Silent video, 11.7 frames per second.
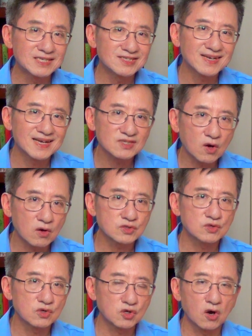has
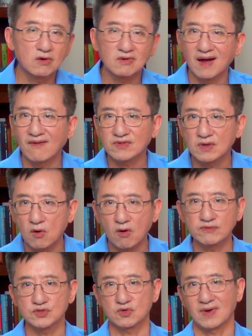also gone after
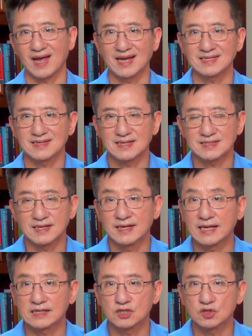offshore assets
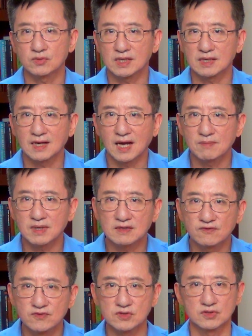linked to
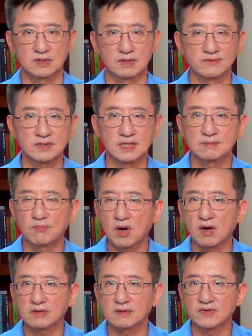economic fugitives as
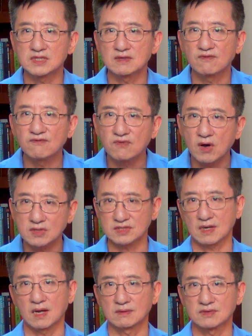part of its
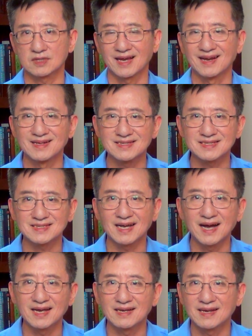Fox Hunt and
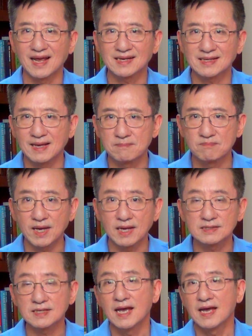Skynet
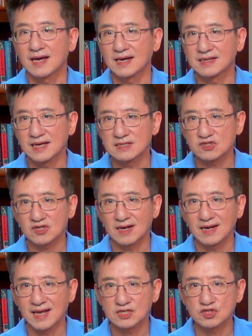campaigns against
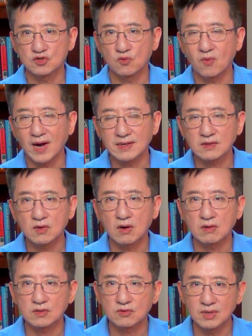alleged
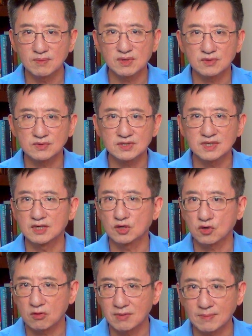white-collar criminals
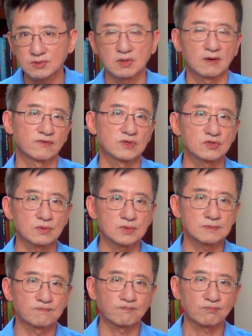and corrupt officials.